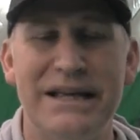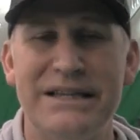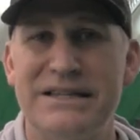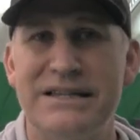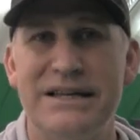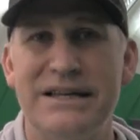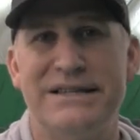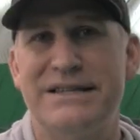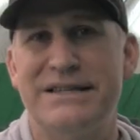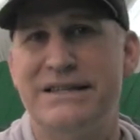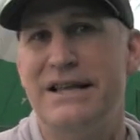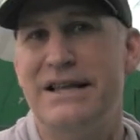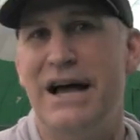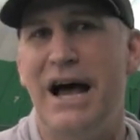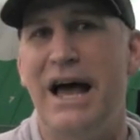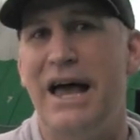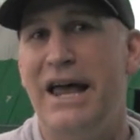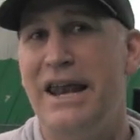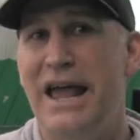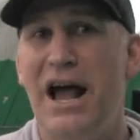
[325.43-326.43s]
It's
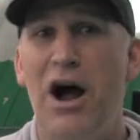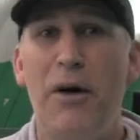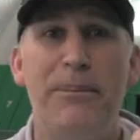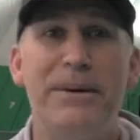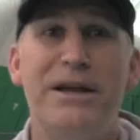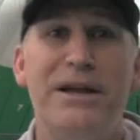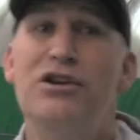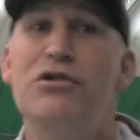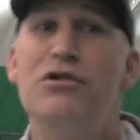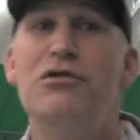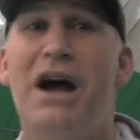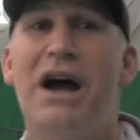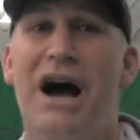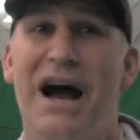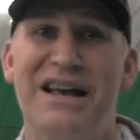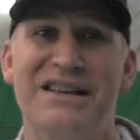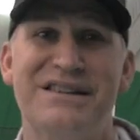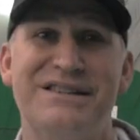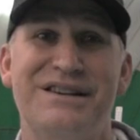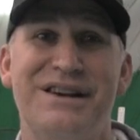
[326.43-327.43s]
not, and helping you
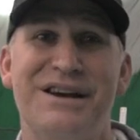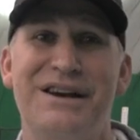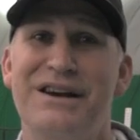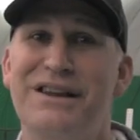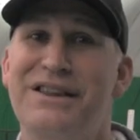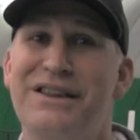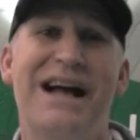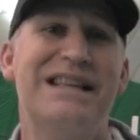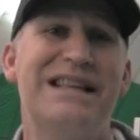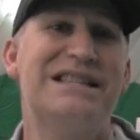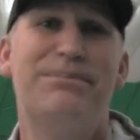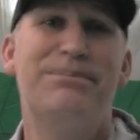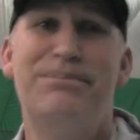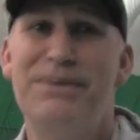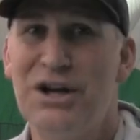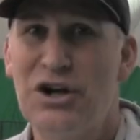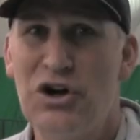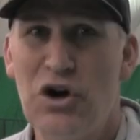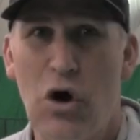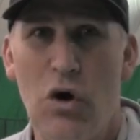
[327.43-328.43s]
guys, that's a
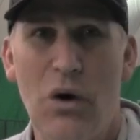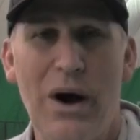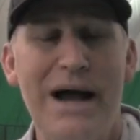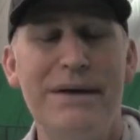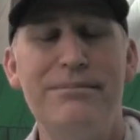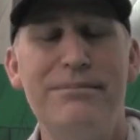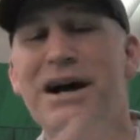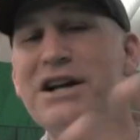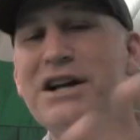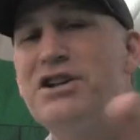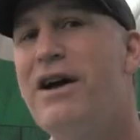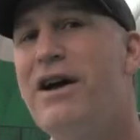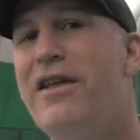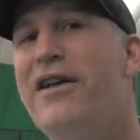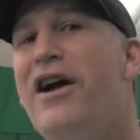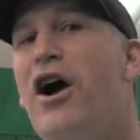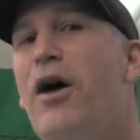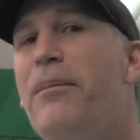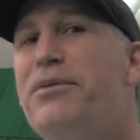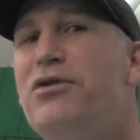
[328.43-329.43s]
big goal. I'd much
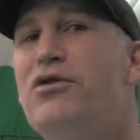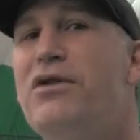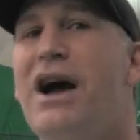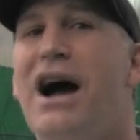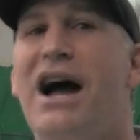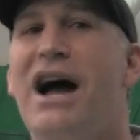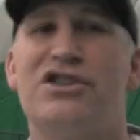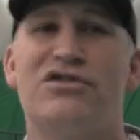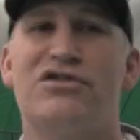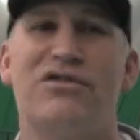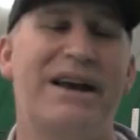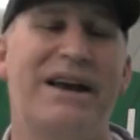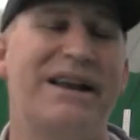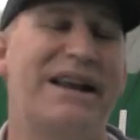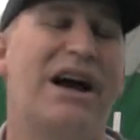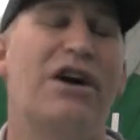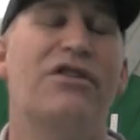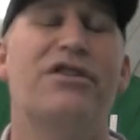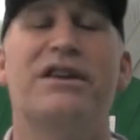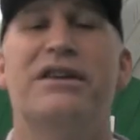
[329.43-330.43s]
rather help you guys right
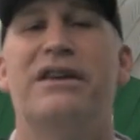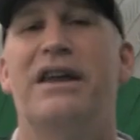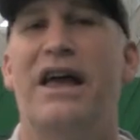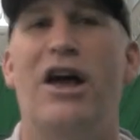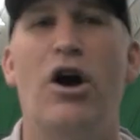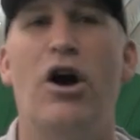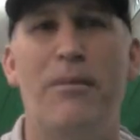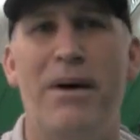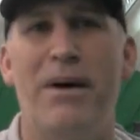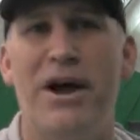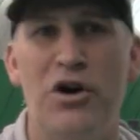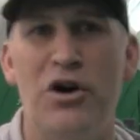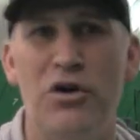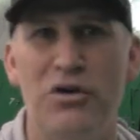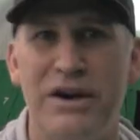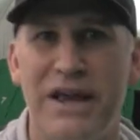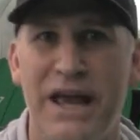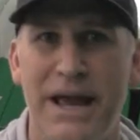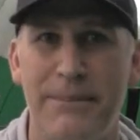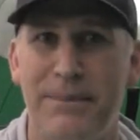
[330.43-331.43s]
now than help my
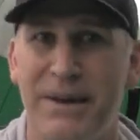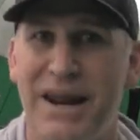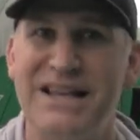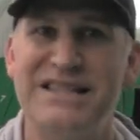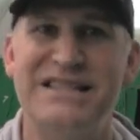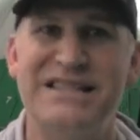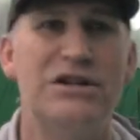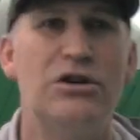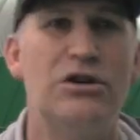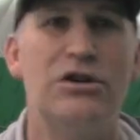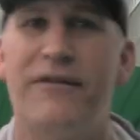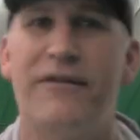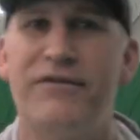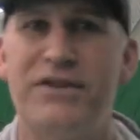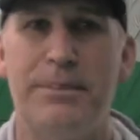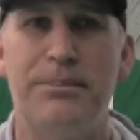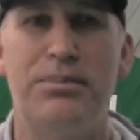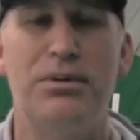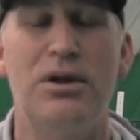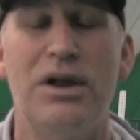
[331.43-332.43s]
own game, but I still love
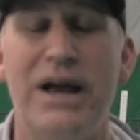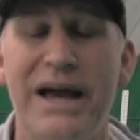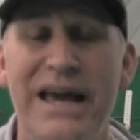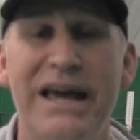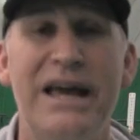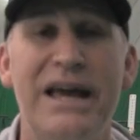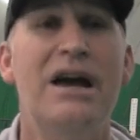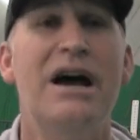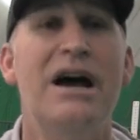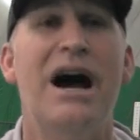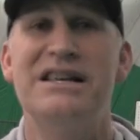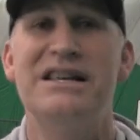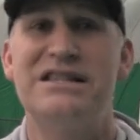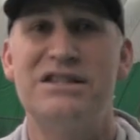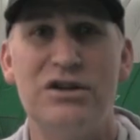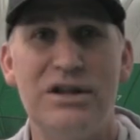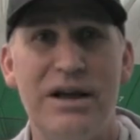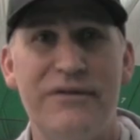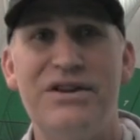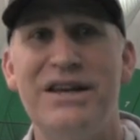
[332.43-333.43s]
to play, I
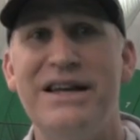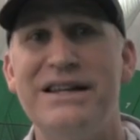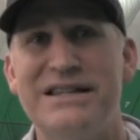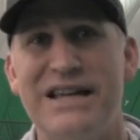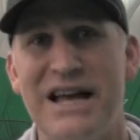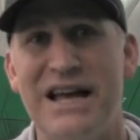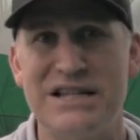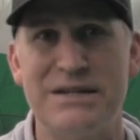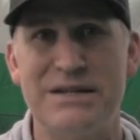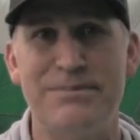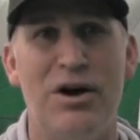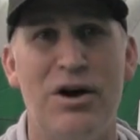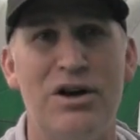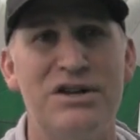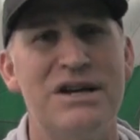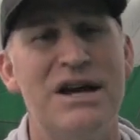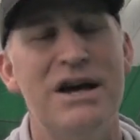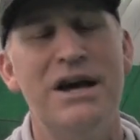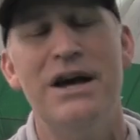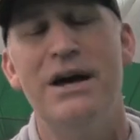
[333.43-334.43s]
still love to hit tennis
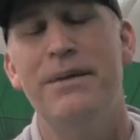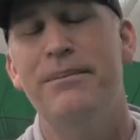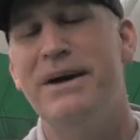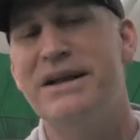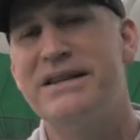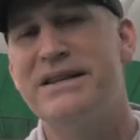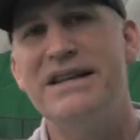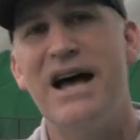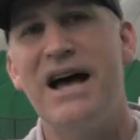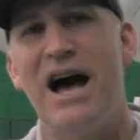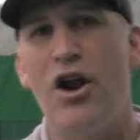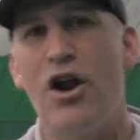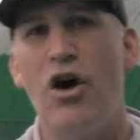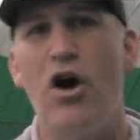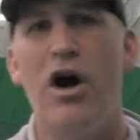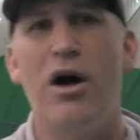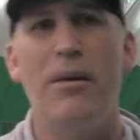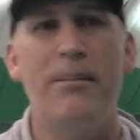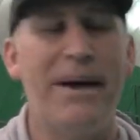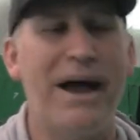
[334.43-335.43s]
balls, but it's not
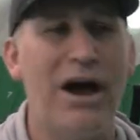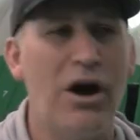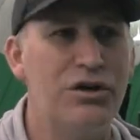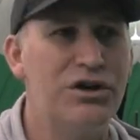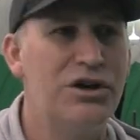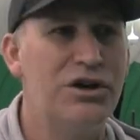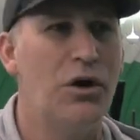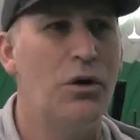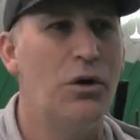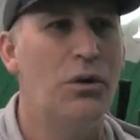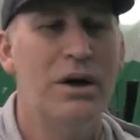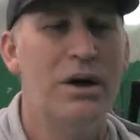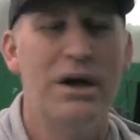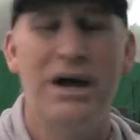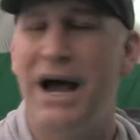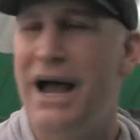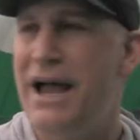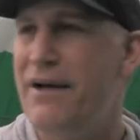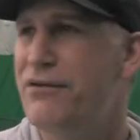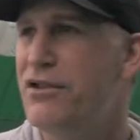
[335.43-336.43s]
all about, you know,
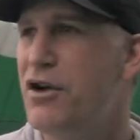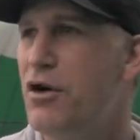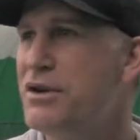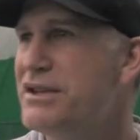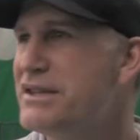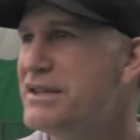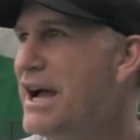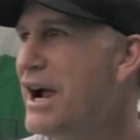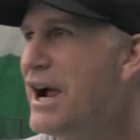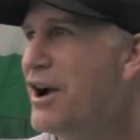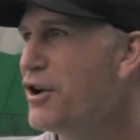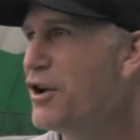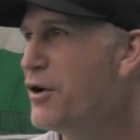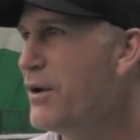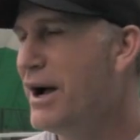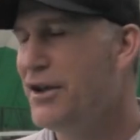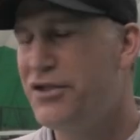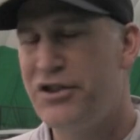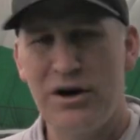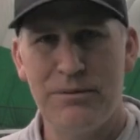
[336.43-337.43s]
I have no desire to
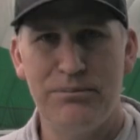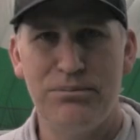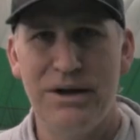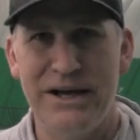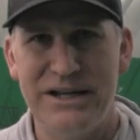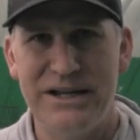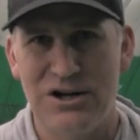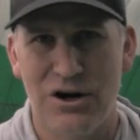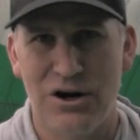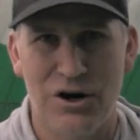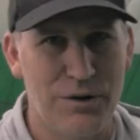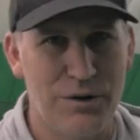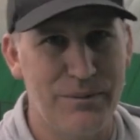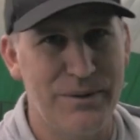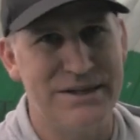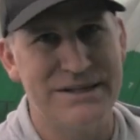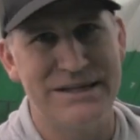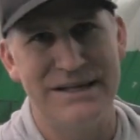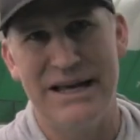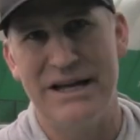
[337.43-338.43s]
go out there and play
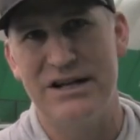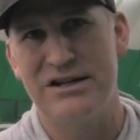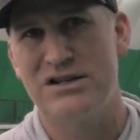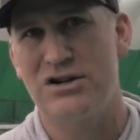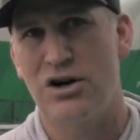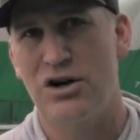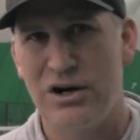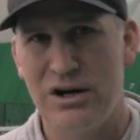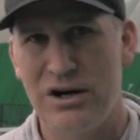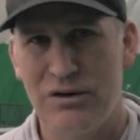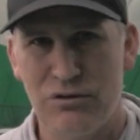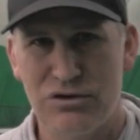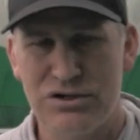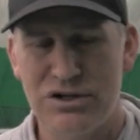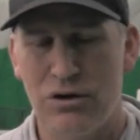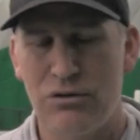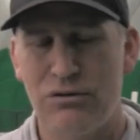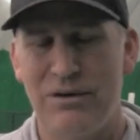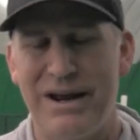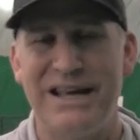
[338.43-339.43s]
tournaments and get a certain
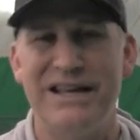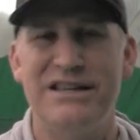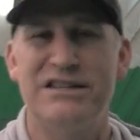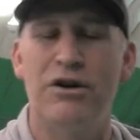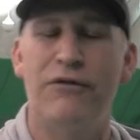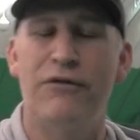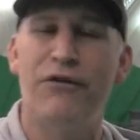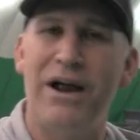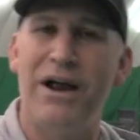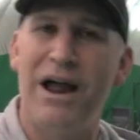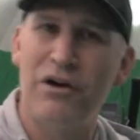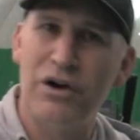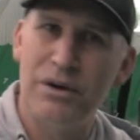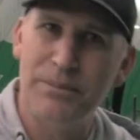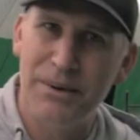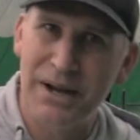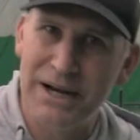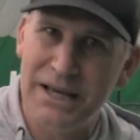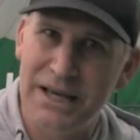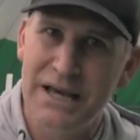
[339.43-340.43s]
ranking. So for
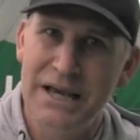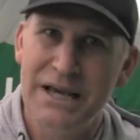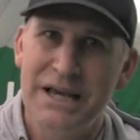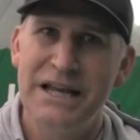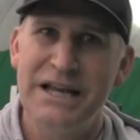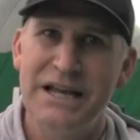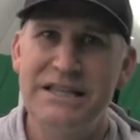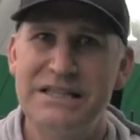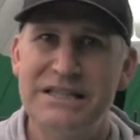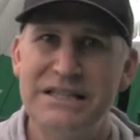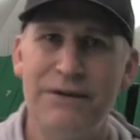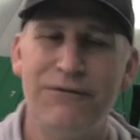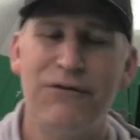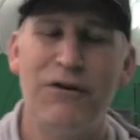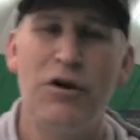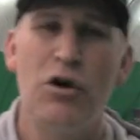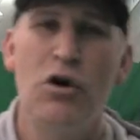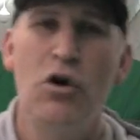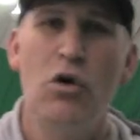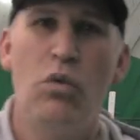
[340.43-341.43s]
everybody, it's
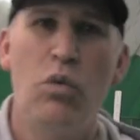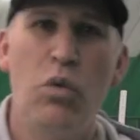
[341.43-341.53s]
different.